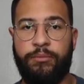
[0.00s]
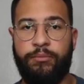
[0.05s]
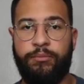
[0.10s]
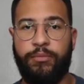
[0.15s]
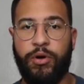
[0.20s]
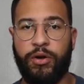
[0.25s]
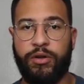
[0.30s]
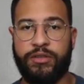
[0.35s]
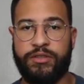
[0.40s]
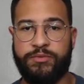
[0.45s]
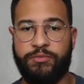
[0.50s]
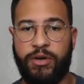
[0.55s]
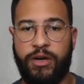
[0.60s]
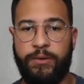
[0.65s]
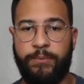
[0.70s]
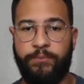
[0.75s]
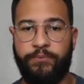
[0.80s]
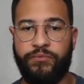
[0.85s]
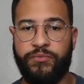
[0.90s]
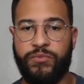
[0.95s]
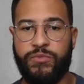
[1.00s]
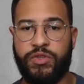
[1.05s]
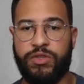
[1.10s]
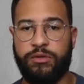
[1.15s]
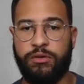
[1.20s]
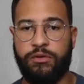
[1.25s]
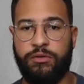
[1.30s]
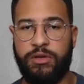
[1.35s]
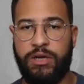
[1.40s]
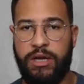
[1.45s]
parking spot.
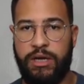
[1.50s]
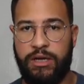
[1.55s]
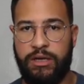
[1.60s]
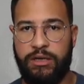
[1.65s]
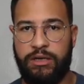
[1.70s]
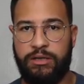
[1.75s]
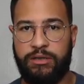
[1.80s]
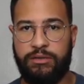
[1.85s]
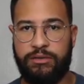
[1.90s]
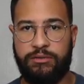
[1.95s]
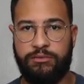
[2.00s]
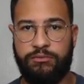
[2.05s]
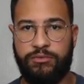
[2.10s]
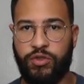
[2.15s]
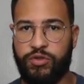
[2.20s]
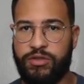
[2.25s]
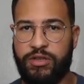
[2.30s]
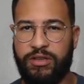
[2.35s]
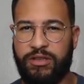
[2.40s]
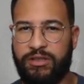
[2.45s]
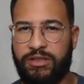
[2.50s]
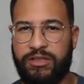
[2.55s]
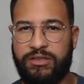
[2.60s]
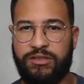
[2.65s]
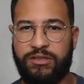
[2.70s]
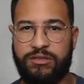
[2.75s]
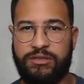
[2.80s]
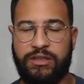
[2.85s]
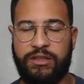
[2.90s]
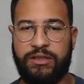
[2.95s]
So those are the
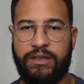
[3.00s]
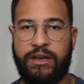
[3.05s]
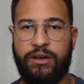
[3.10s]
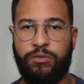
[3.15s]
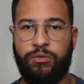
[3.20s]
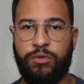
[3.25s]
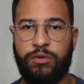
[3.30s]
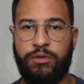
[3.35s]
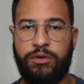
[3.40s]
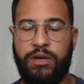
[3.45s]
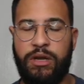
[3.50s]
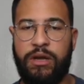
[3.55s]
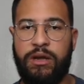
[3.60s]
details on that one,